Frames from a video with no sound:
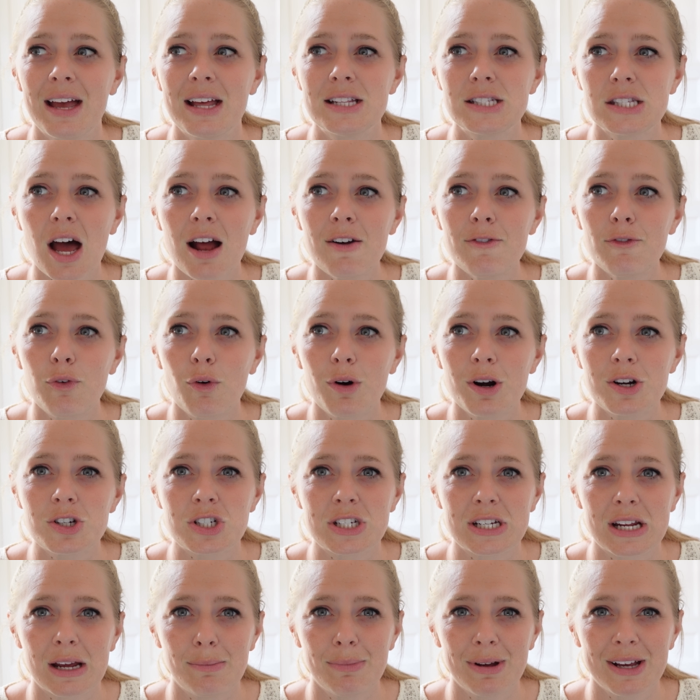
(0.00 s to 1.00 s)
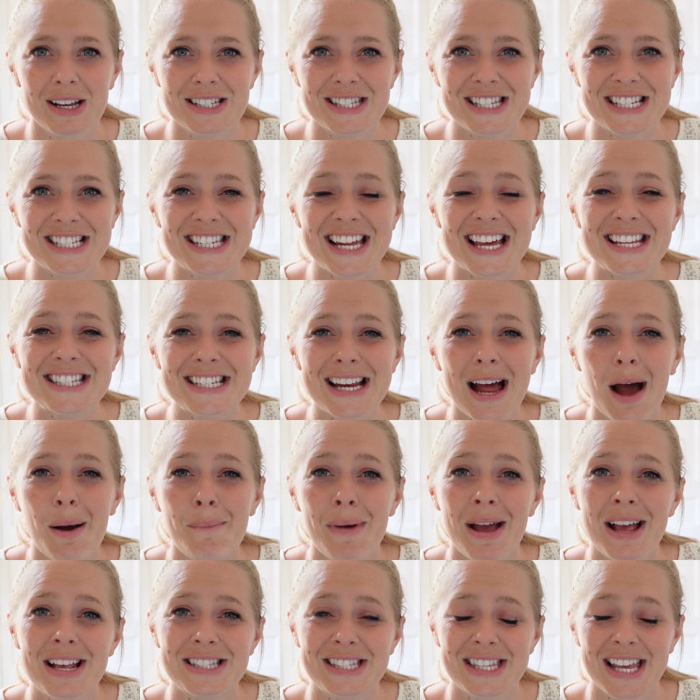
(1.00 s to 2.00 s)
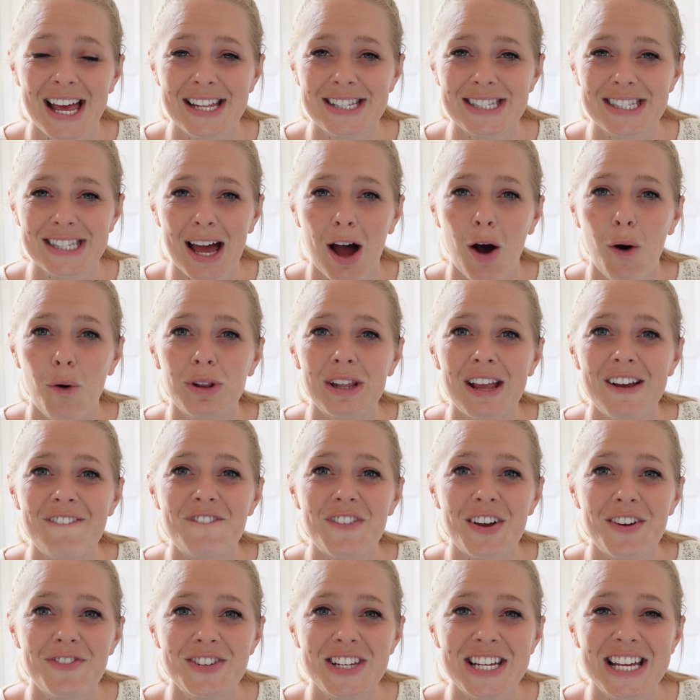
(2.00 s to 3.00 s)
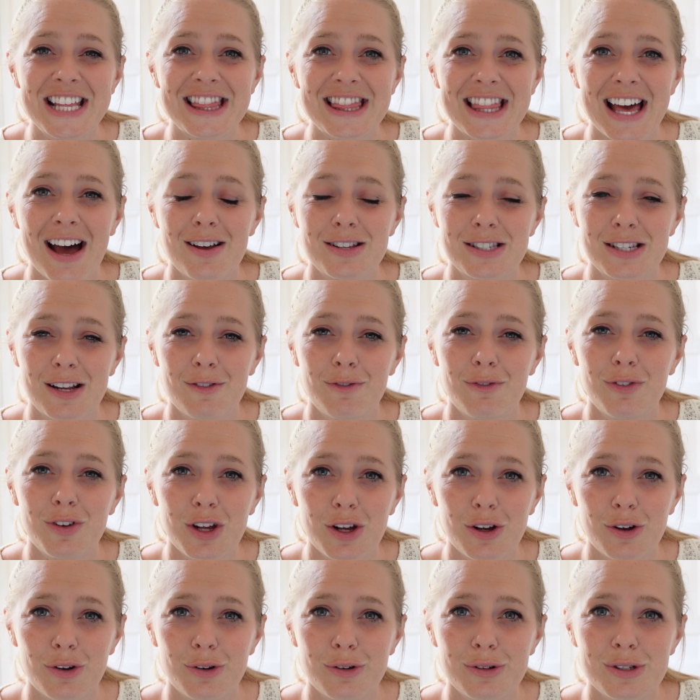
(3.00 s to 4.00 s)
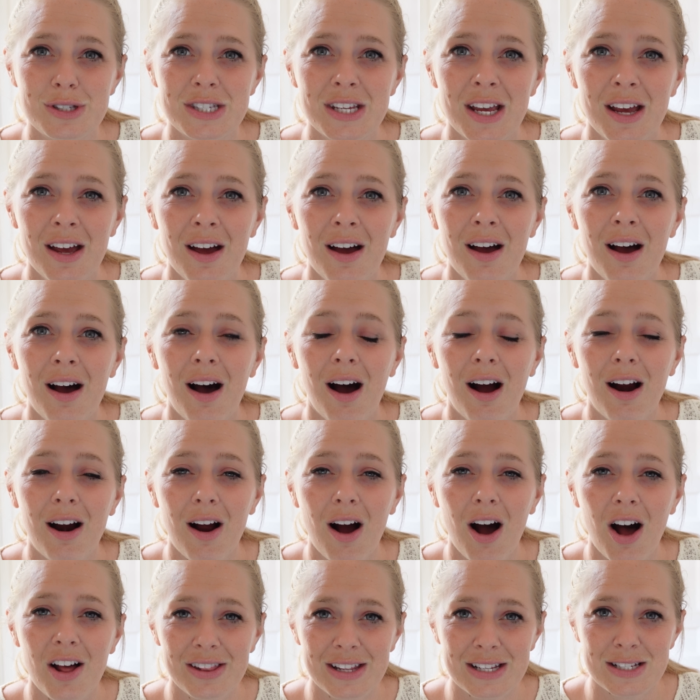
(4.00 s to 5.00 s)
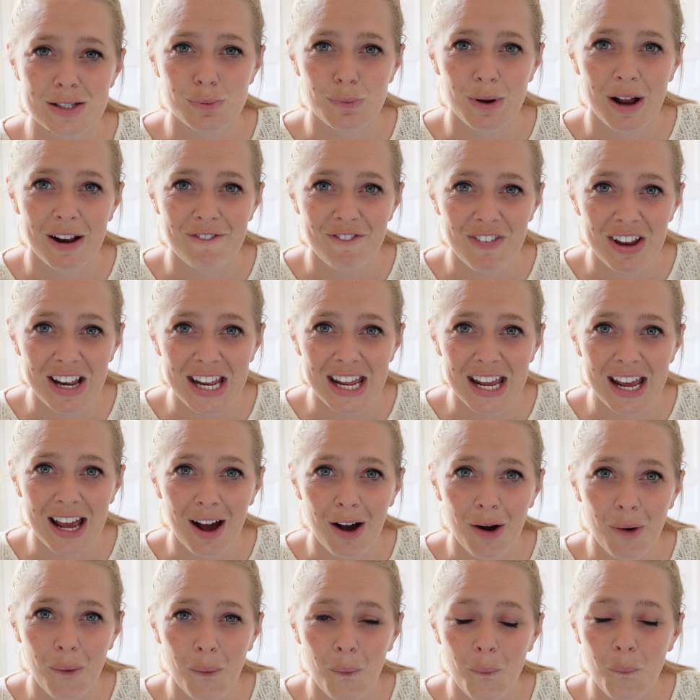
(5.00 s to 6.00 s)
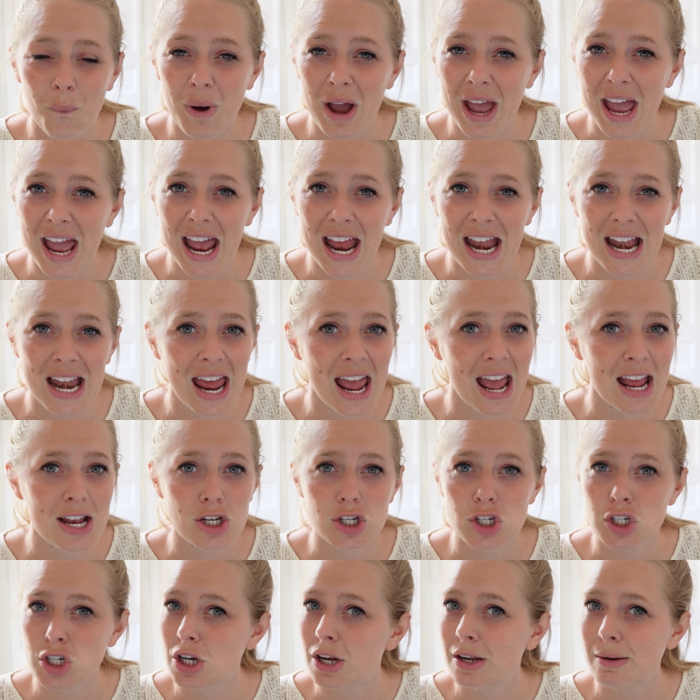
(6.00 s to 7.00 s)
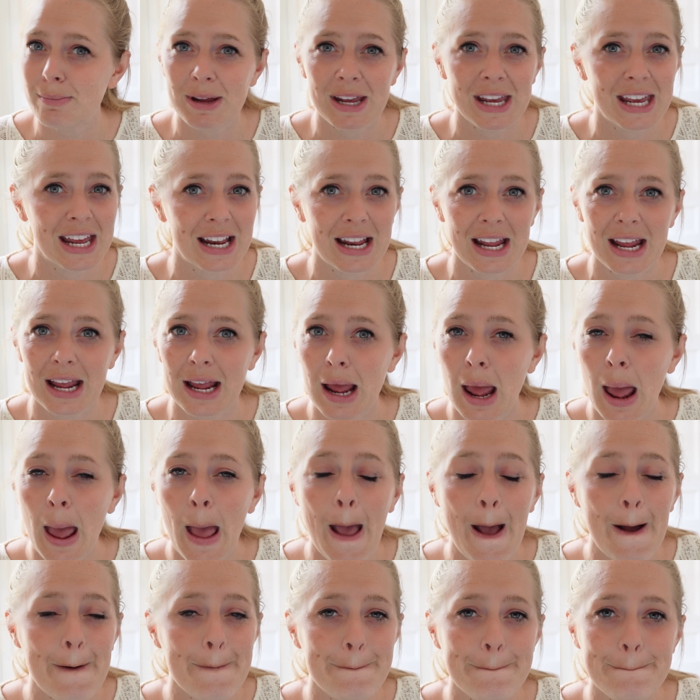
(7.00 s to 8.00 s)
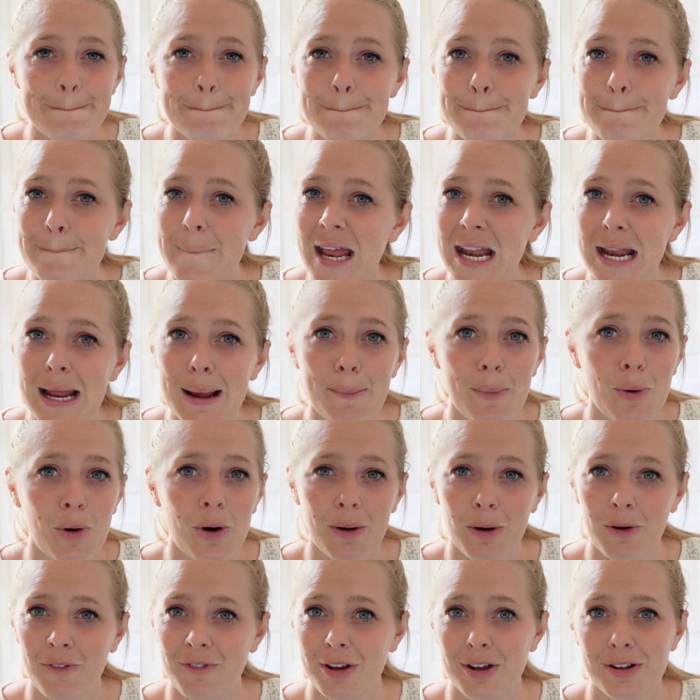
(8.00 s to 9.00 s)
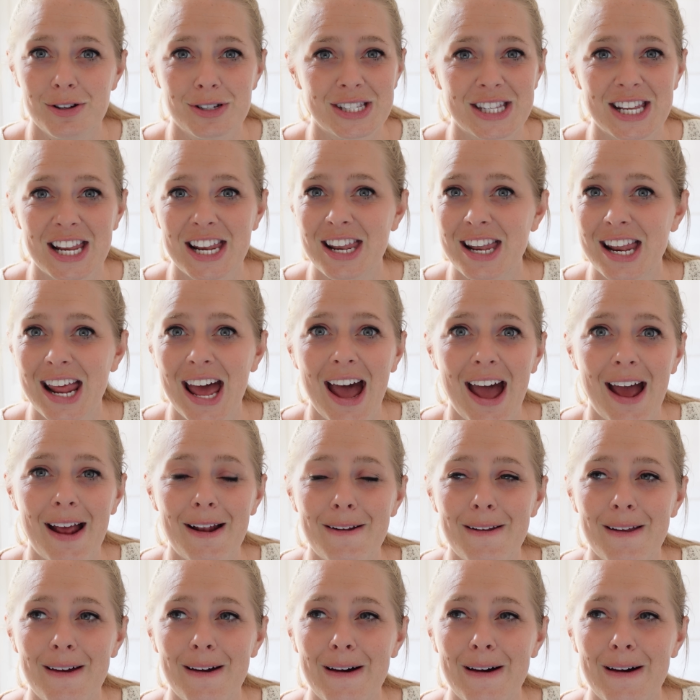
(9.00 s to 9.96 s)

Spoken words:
It's unfortunate because it does not make sense that only 15,000 views are on this one video when it should be getting many more views than that.